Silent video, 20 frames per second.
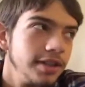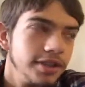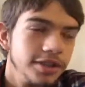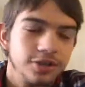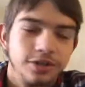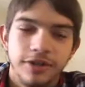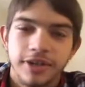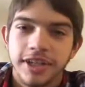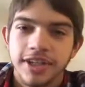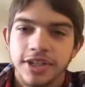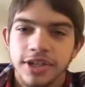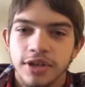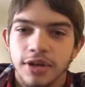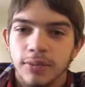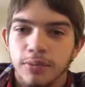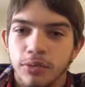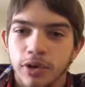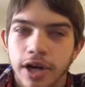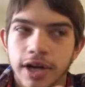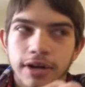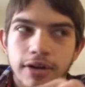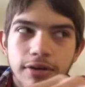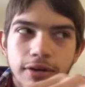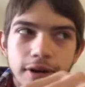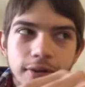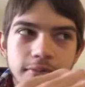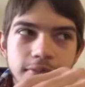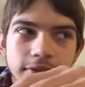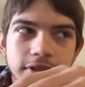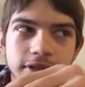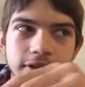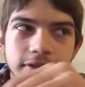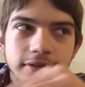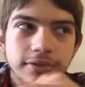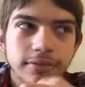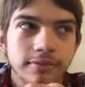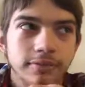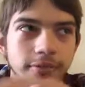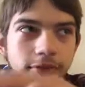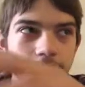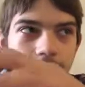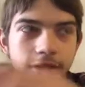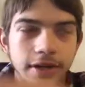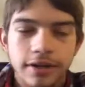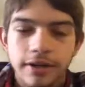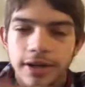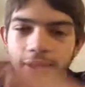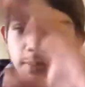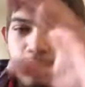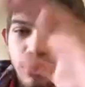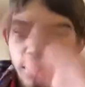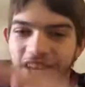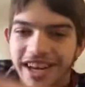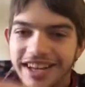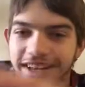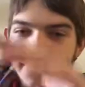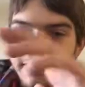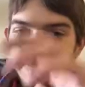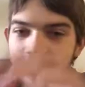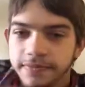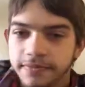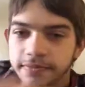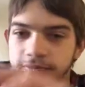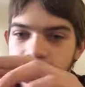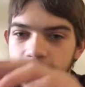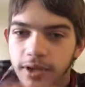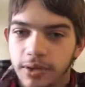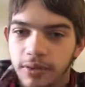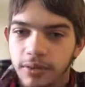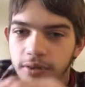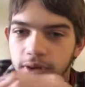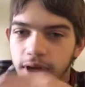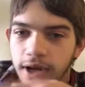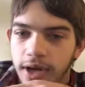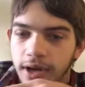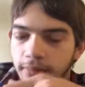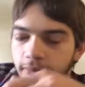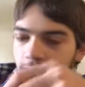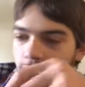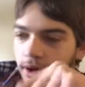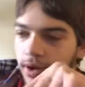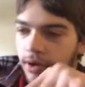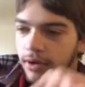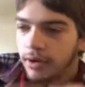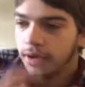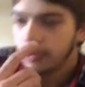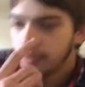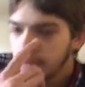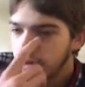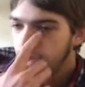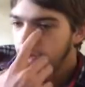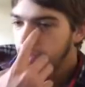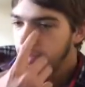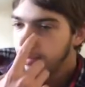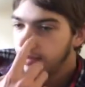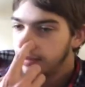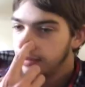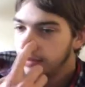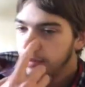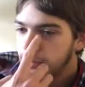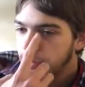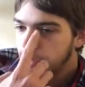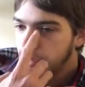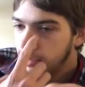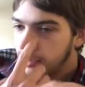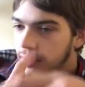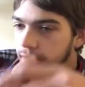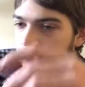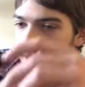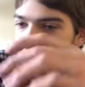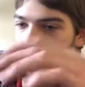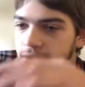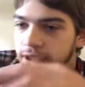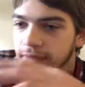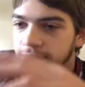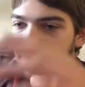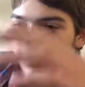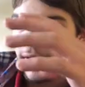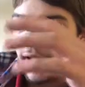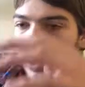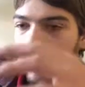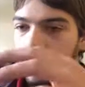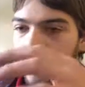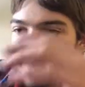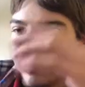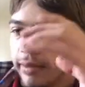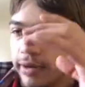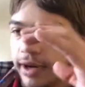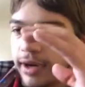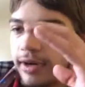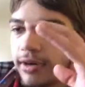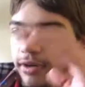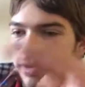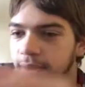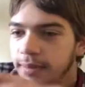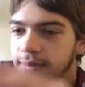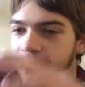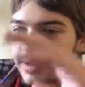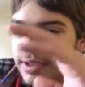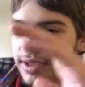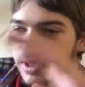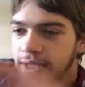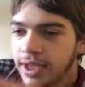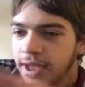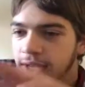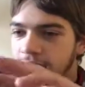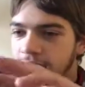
traditional breadcrumbs on there and bread it. We're gonna do that with some flour and breadcrumbs.